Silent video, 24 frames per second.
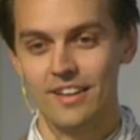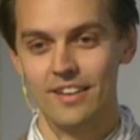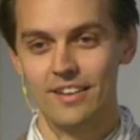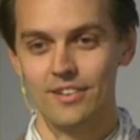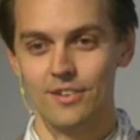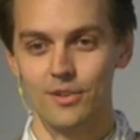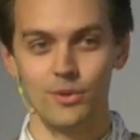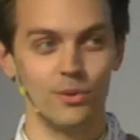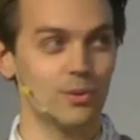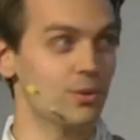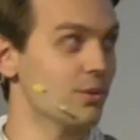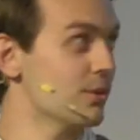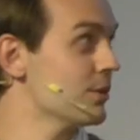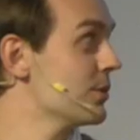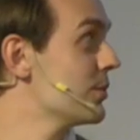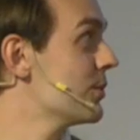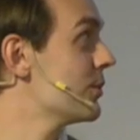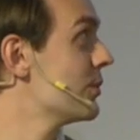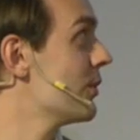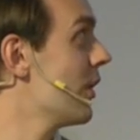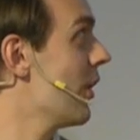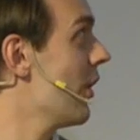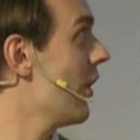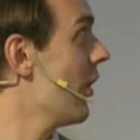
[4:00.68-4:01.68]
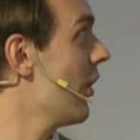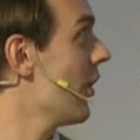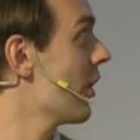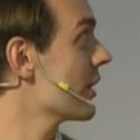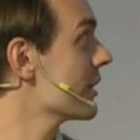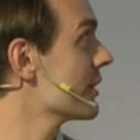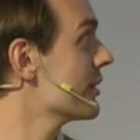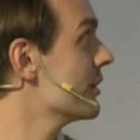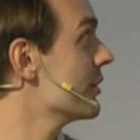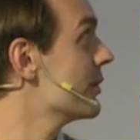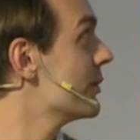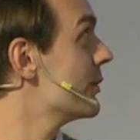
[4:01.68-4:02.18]
you
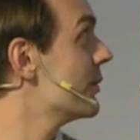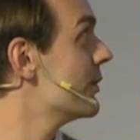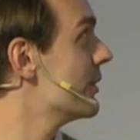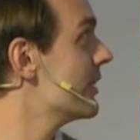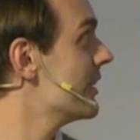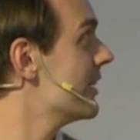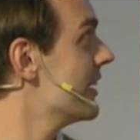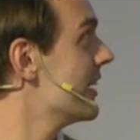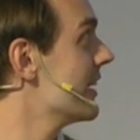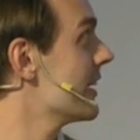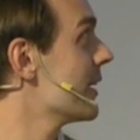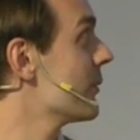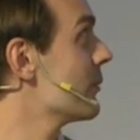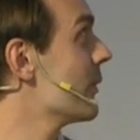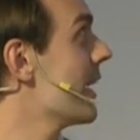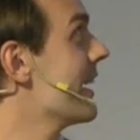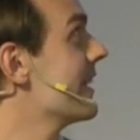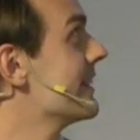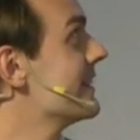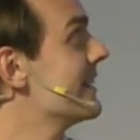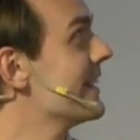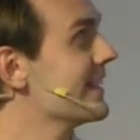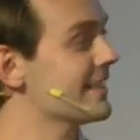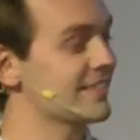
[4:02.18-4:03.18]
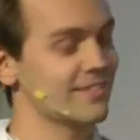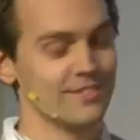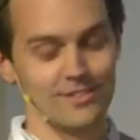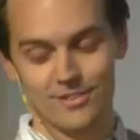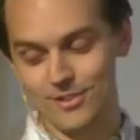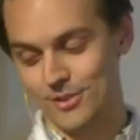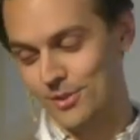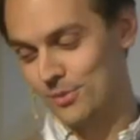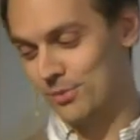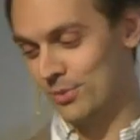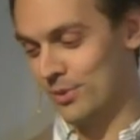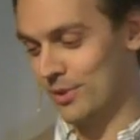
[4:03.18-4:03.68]
argue in a way that
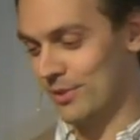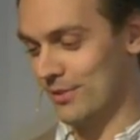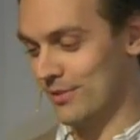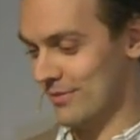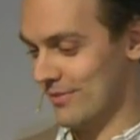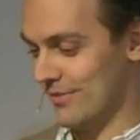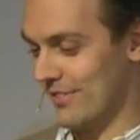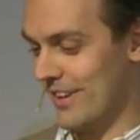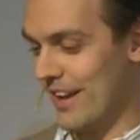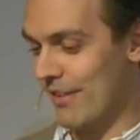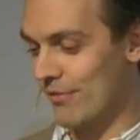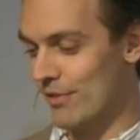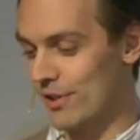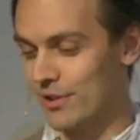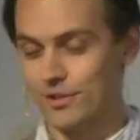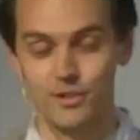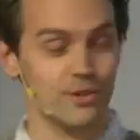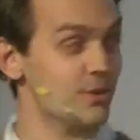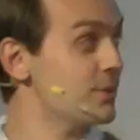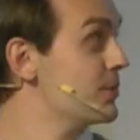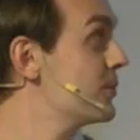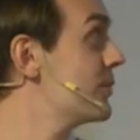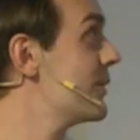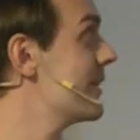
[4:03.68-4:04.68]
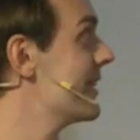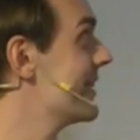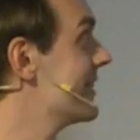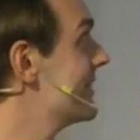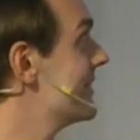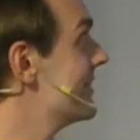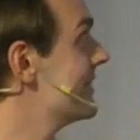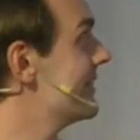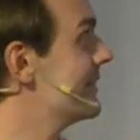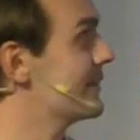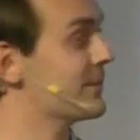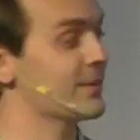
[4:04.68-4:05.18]
you would never do
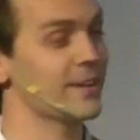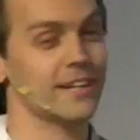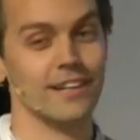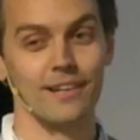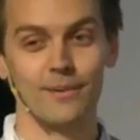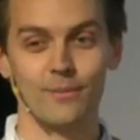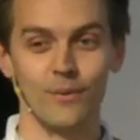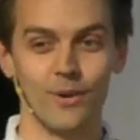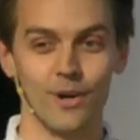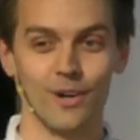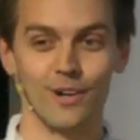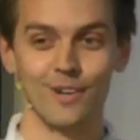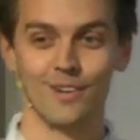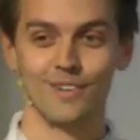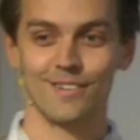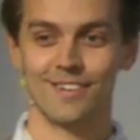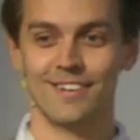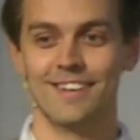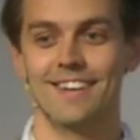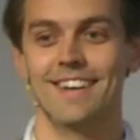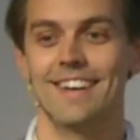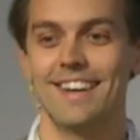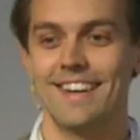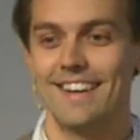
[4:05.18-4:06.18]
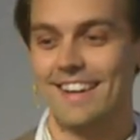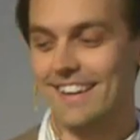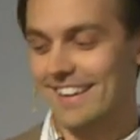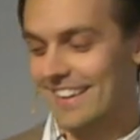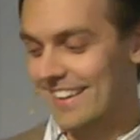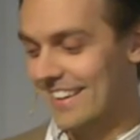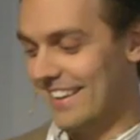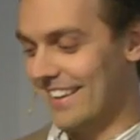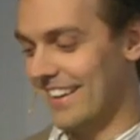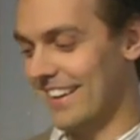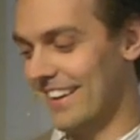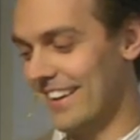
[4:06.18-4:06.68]
in the real world.
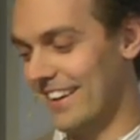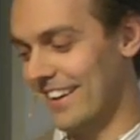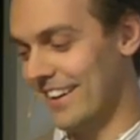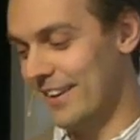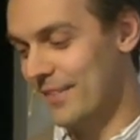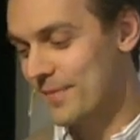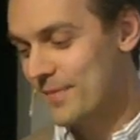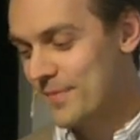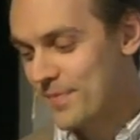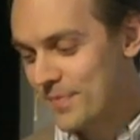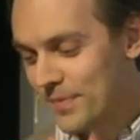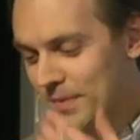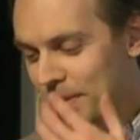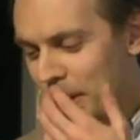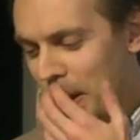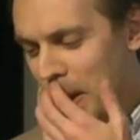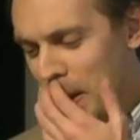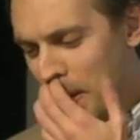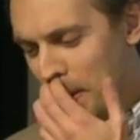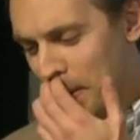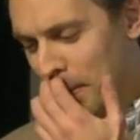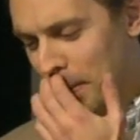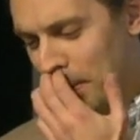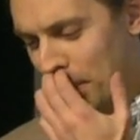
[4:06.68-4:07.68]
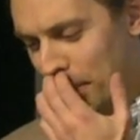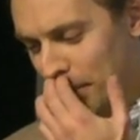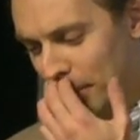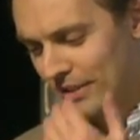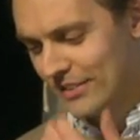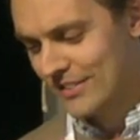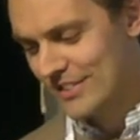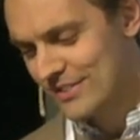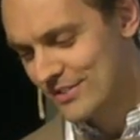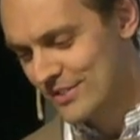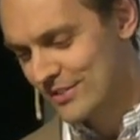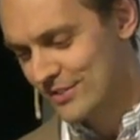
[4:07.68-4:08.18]
But
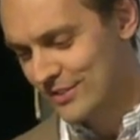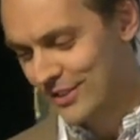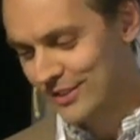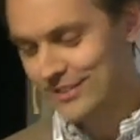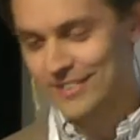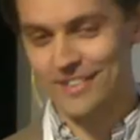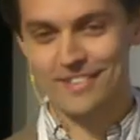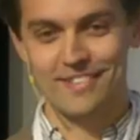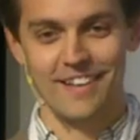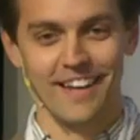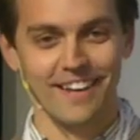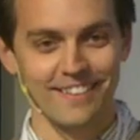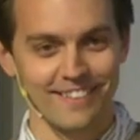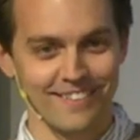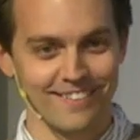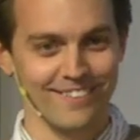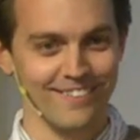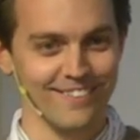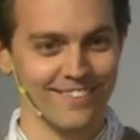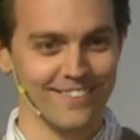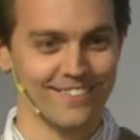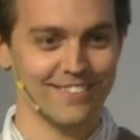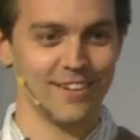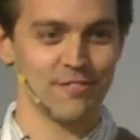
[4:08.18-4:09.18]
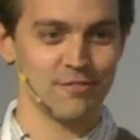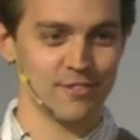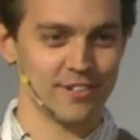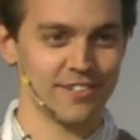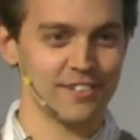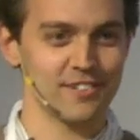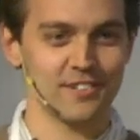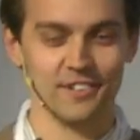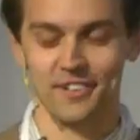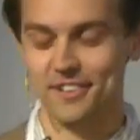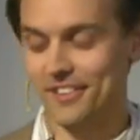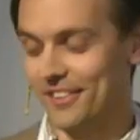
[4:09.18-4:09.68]
this is not the technical
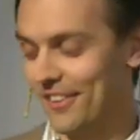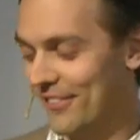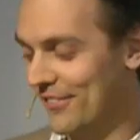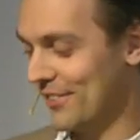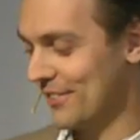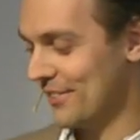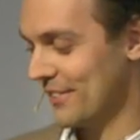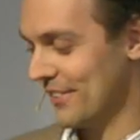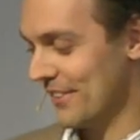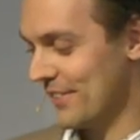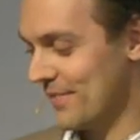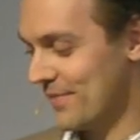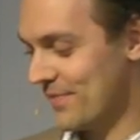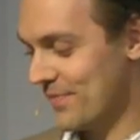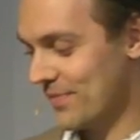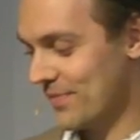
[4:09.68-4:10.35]
definition, obviously.